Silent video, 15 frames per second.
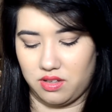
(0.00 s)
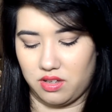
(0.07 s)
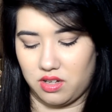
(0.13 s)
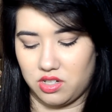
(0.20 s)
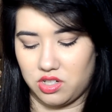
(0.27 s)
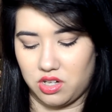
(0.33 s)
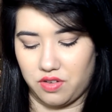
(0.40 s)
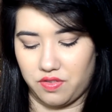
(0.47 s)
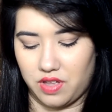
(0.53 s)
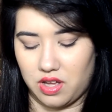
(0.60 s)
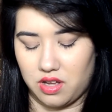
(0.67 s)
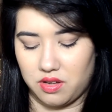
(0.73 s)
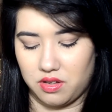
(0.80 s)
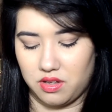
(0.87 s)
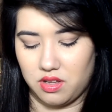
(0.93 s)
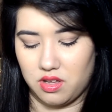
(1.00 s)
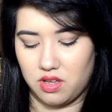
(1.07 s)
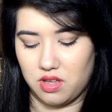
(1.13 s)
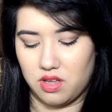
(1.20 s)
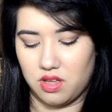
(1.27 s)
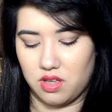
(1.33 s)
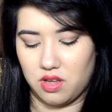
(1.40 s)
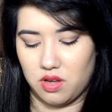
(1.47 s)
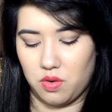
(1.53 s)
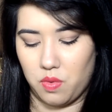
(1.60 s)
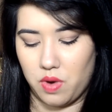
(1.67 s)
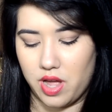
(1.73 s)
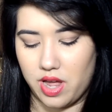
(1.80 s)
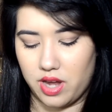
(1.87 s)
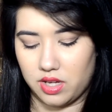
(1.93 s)
I don't know if that
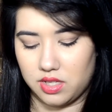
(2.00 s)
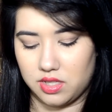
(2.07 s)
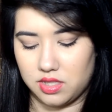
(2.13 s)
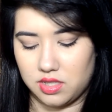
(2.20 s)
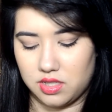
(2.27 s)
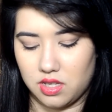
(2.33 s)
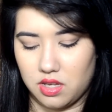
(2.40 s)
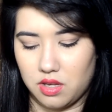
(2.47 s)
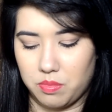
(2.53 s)
works,